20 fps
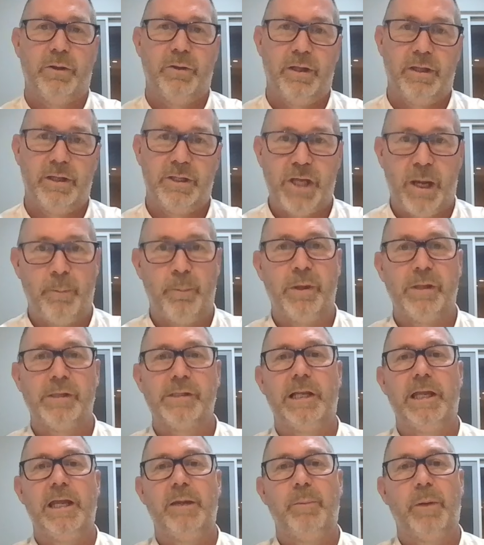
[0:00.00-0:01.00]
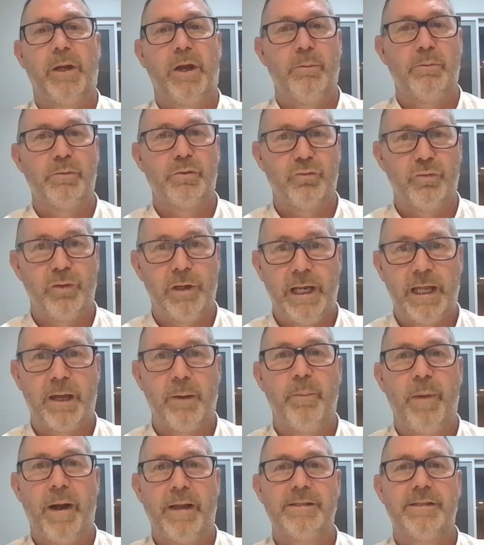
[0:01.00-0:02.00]
so that the Champions League becomes
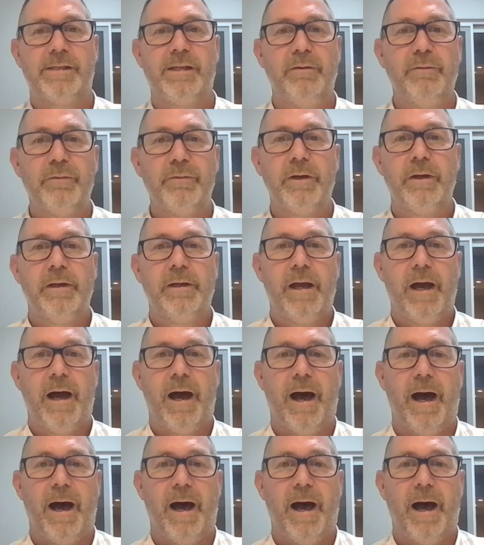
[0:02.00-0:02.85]
really competitive,